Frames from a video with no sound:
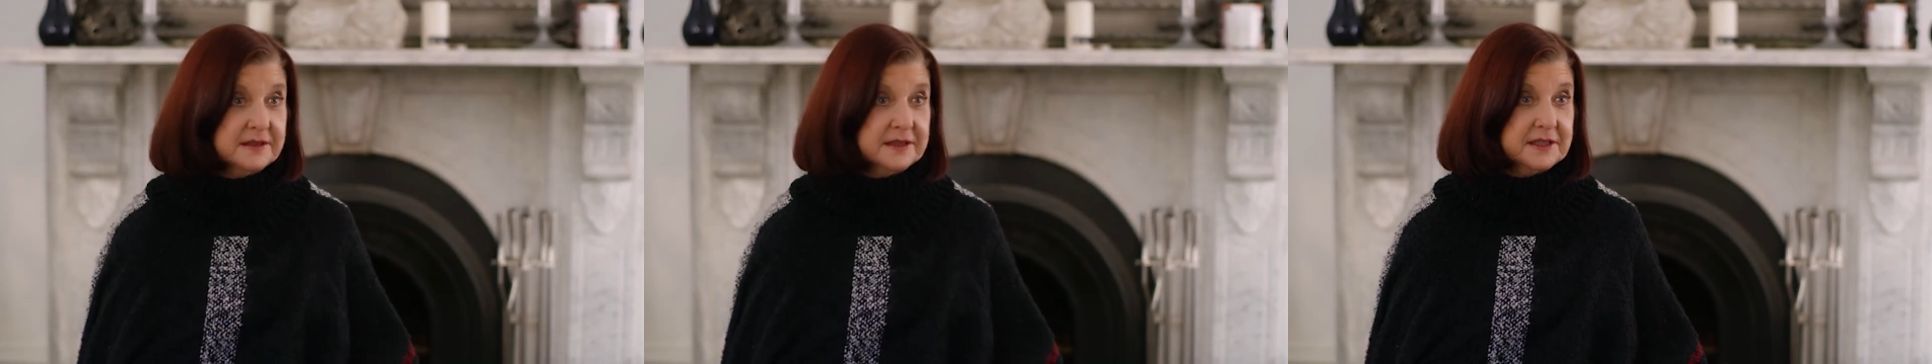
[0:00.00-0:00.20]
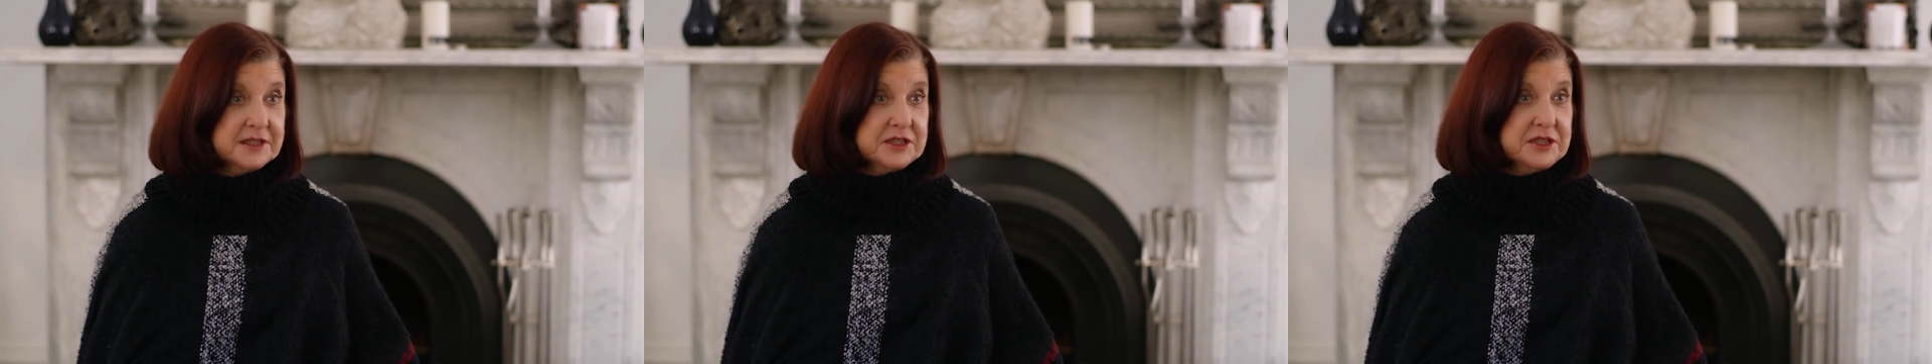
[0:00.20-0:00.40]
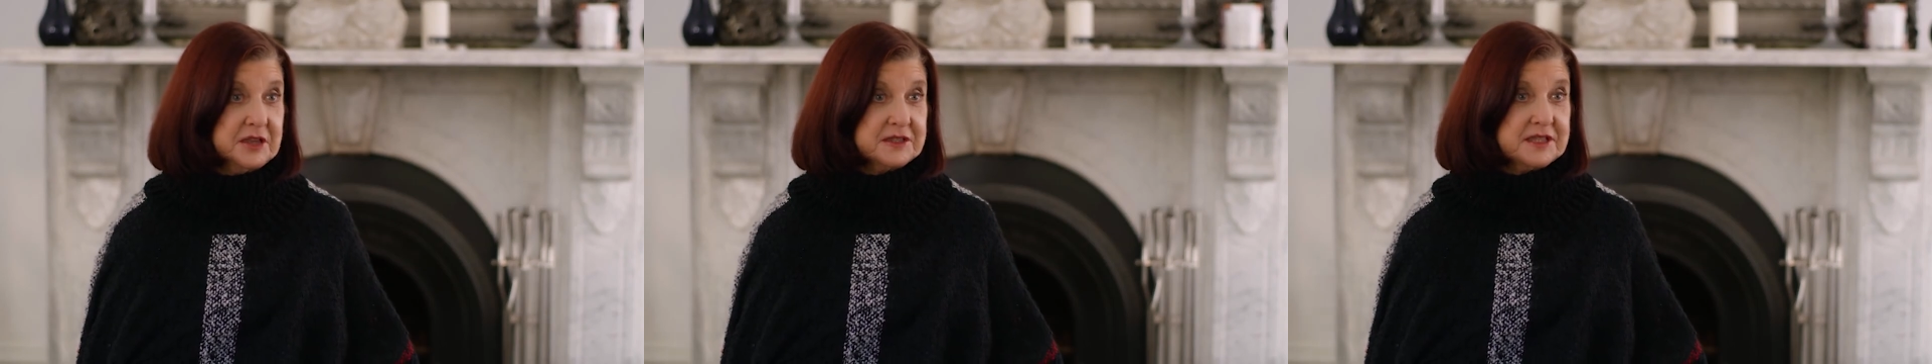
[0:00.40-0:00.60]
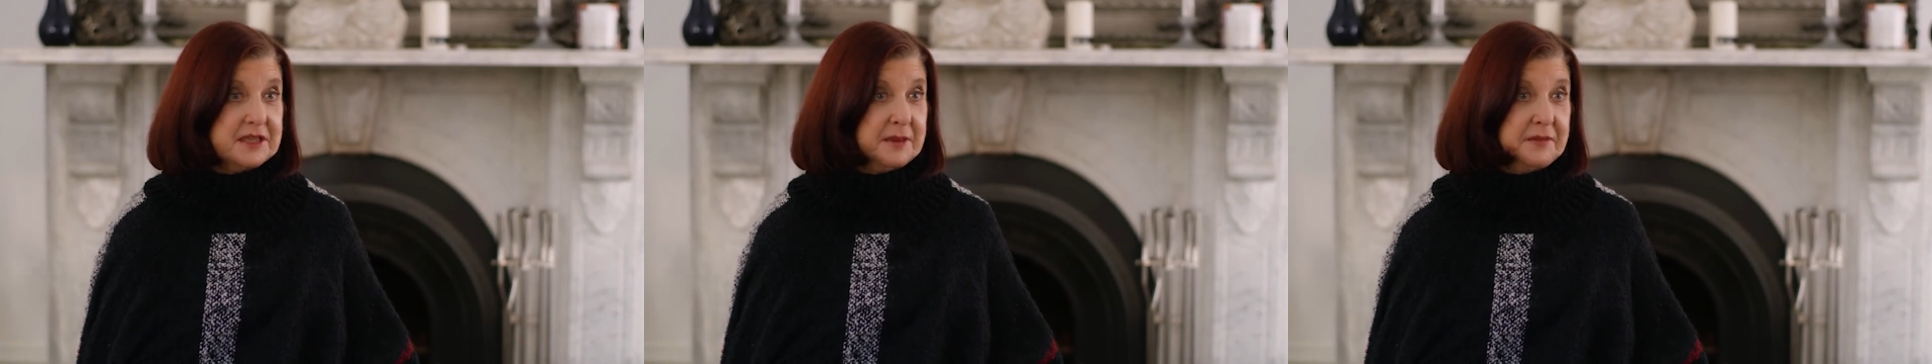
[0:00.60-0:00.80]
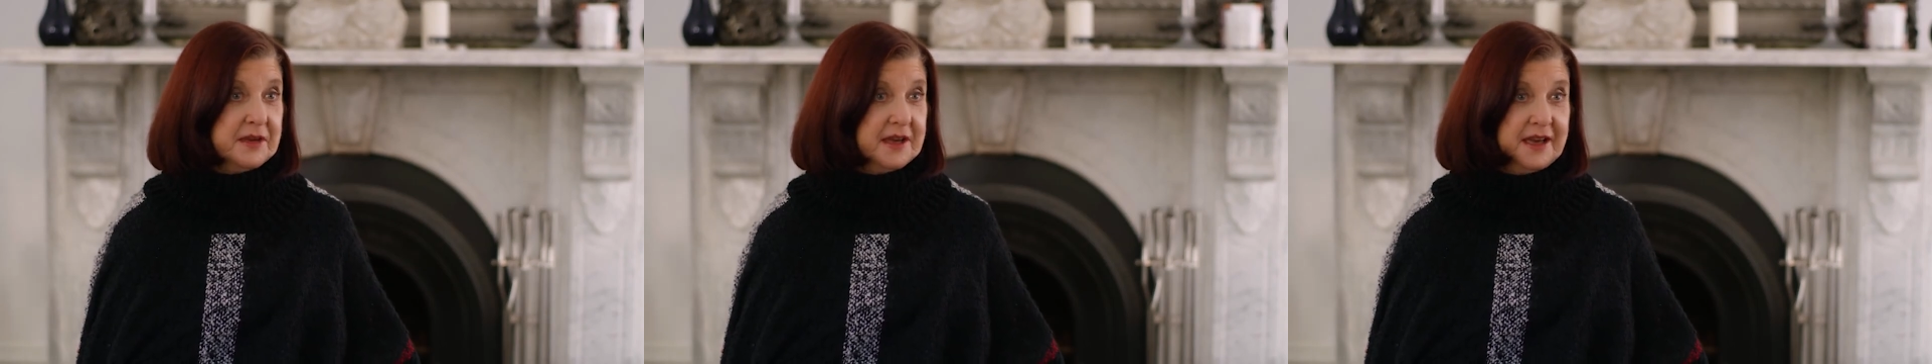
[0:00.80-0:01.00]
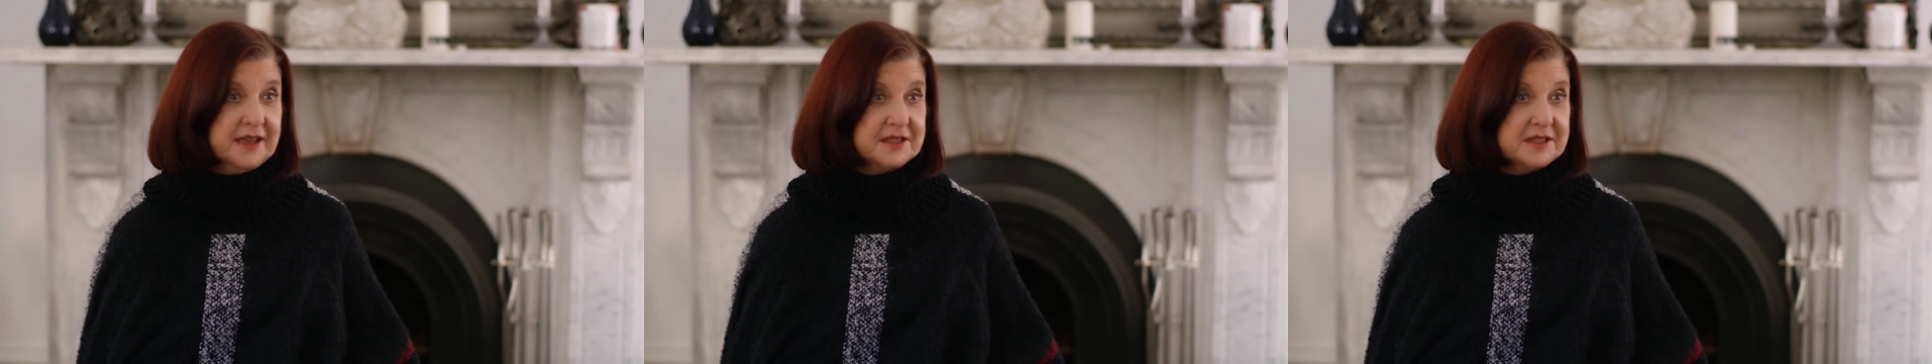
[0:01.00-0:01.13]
It's not something